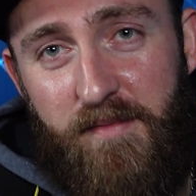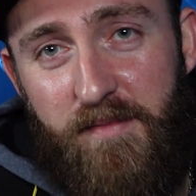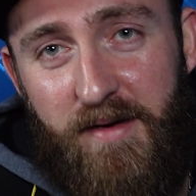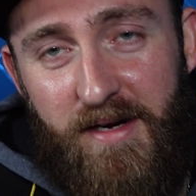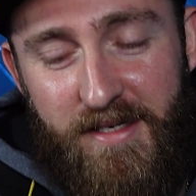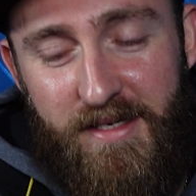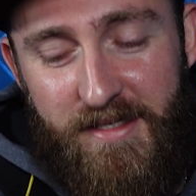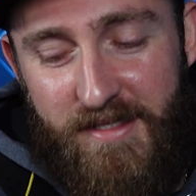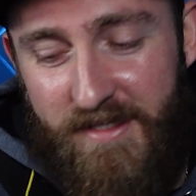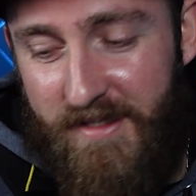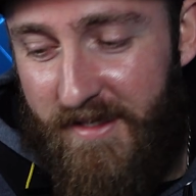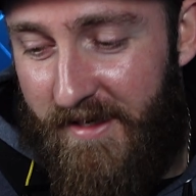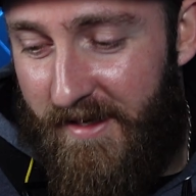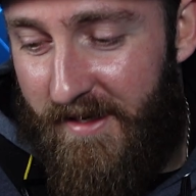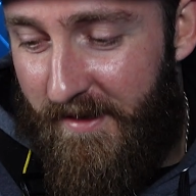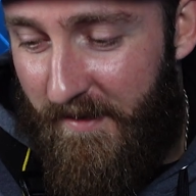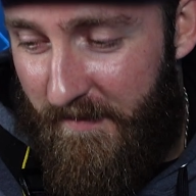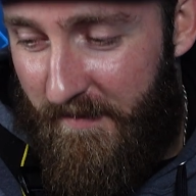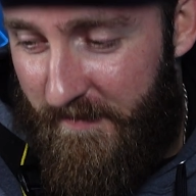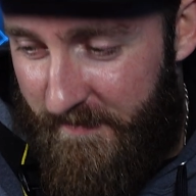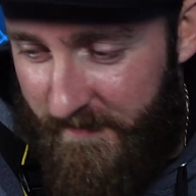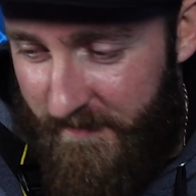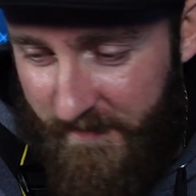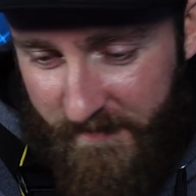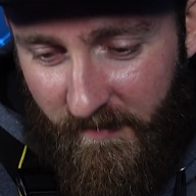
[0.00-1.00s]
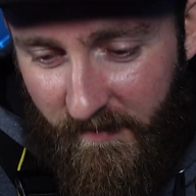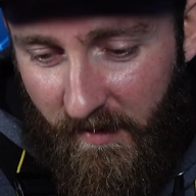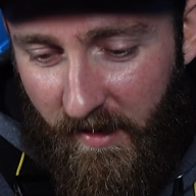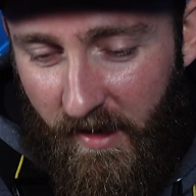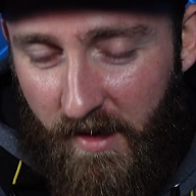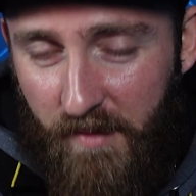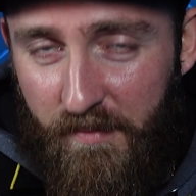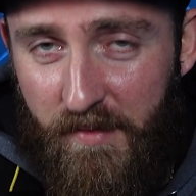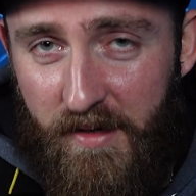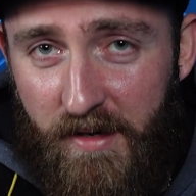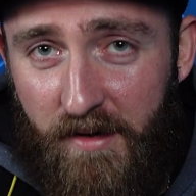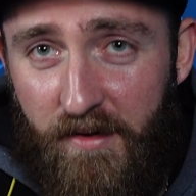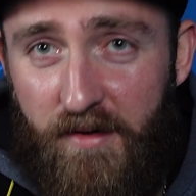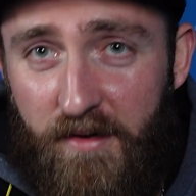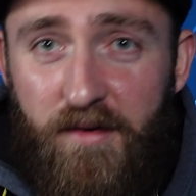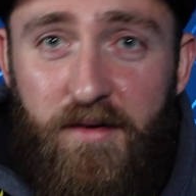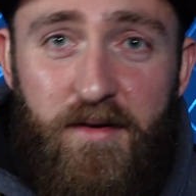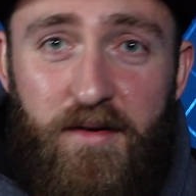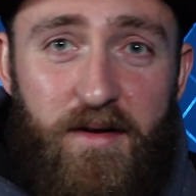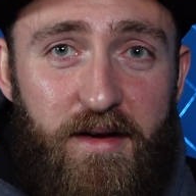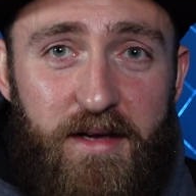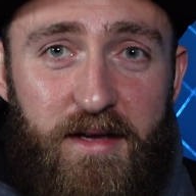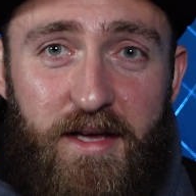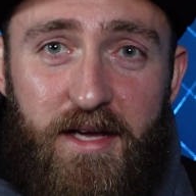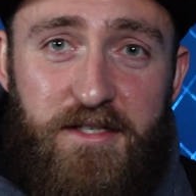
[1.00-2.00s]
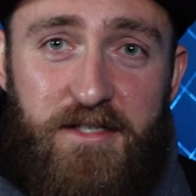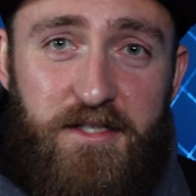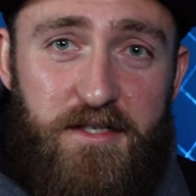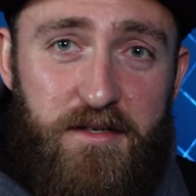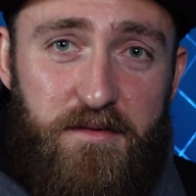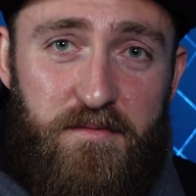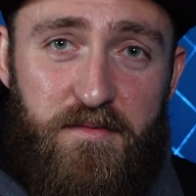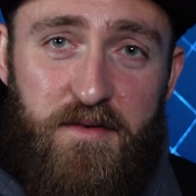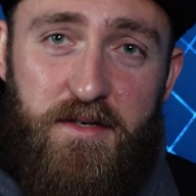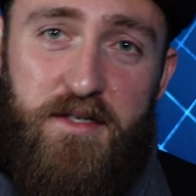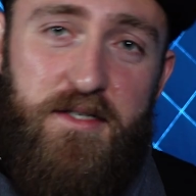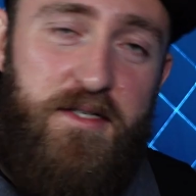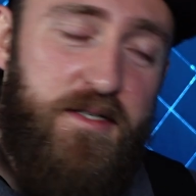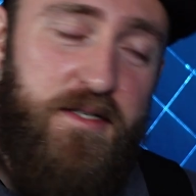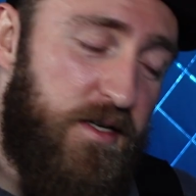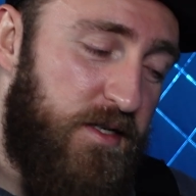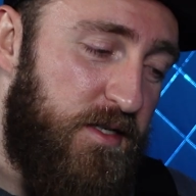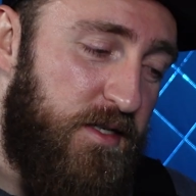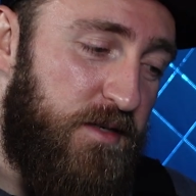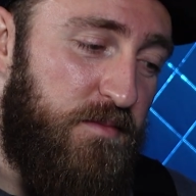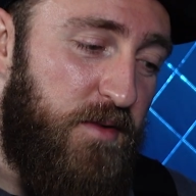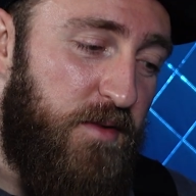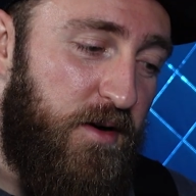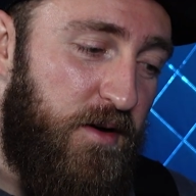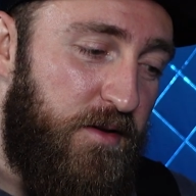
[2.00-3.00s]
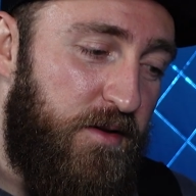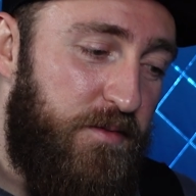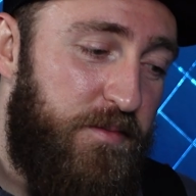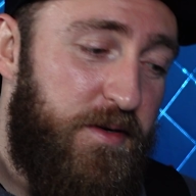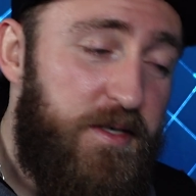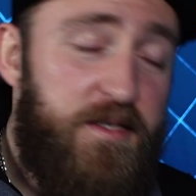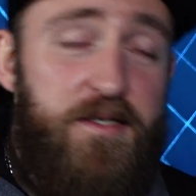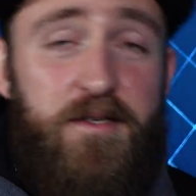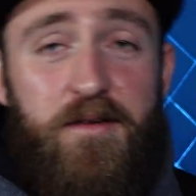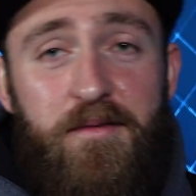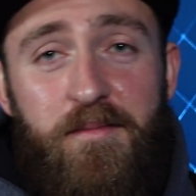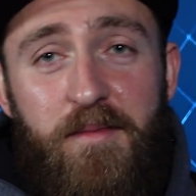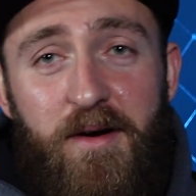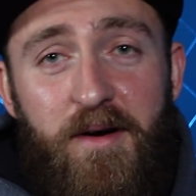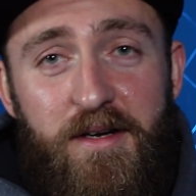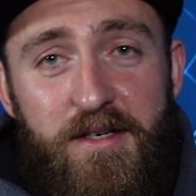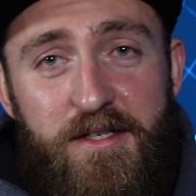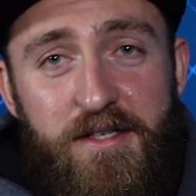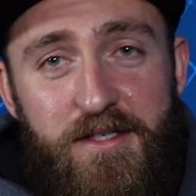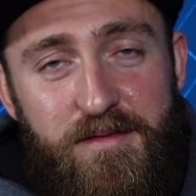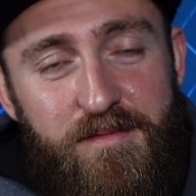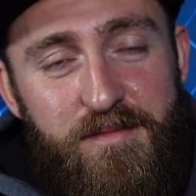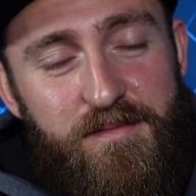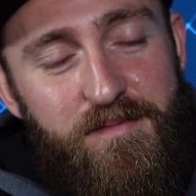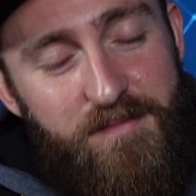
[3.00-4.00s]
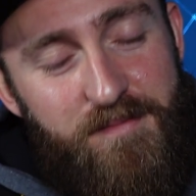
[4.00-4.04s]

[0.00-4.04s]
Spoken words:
mindset. Coming out here not catching fish doesn't bother me too much.